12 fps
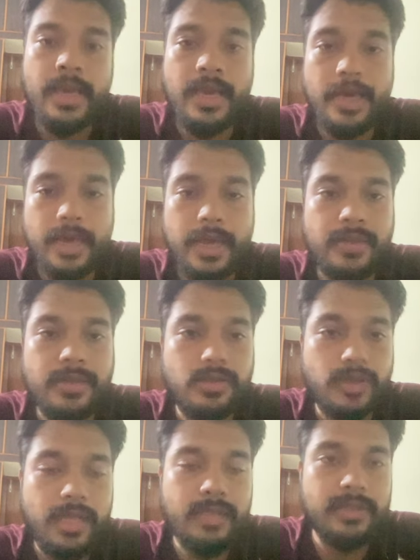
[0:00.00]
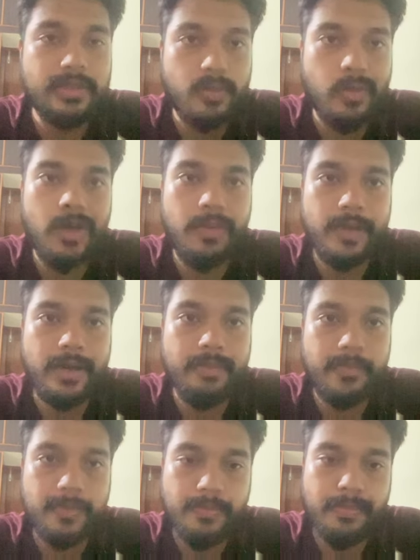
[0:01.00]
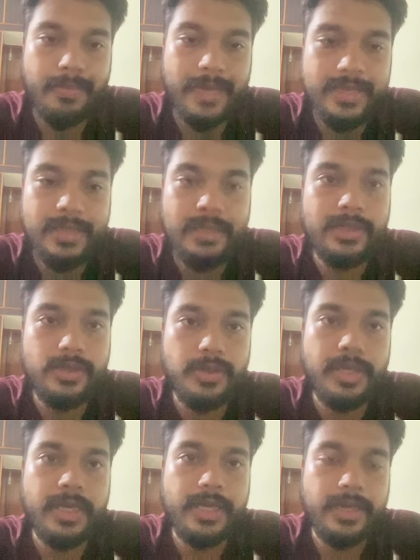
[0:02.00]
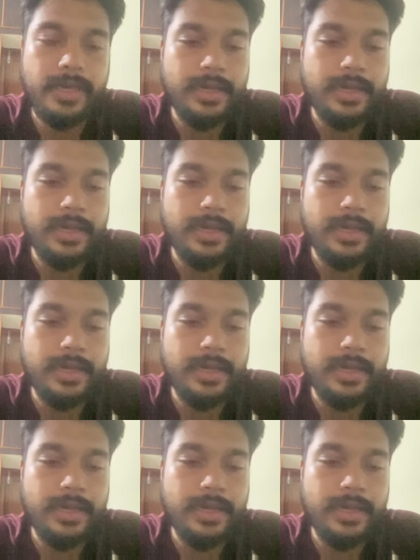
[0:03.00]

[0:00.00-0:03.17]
And so that's what we are basically doing here.